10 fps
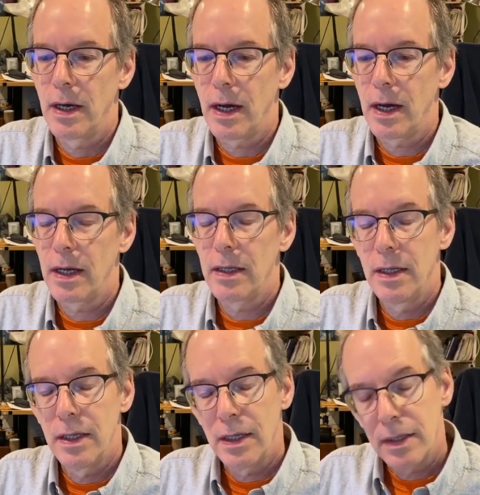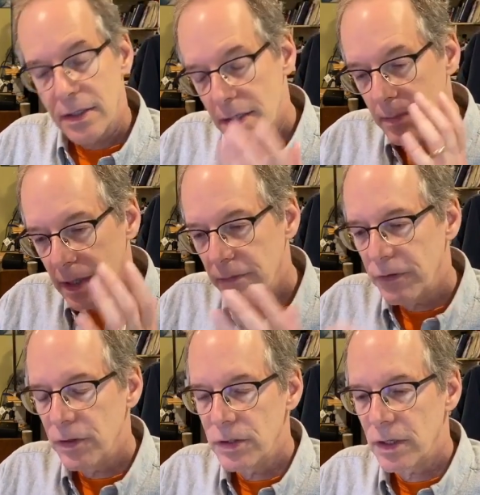This can be
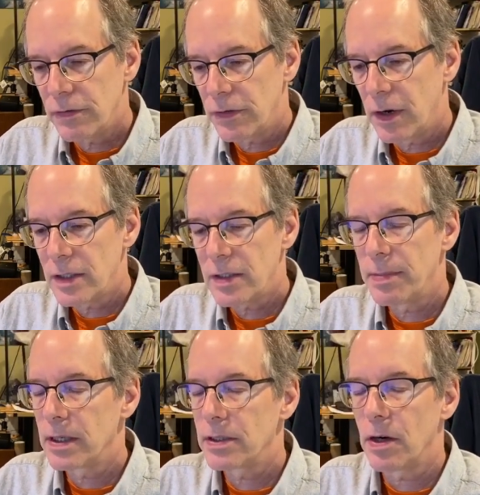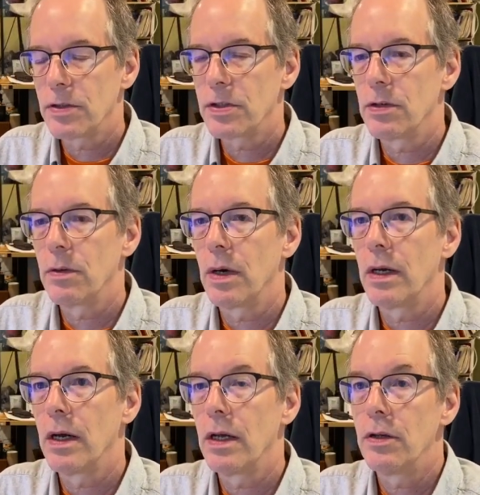confusing for us, but it's also
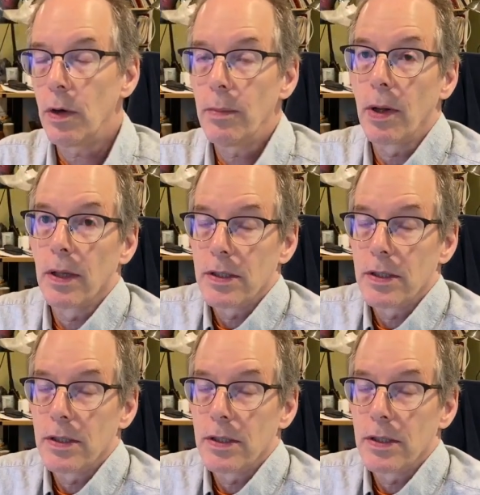normal.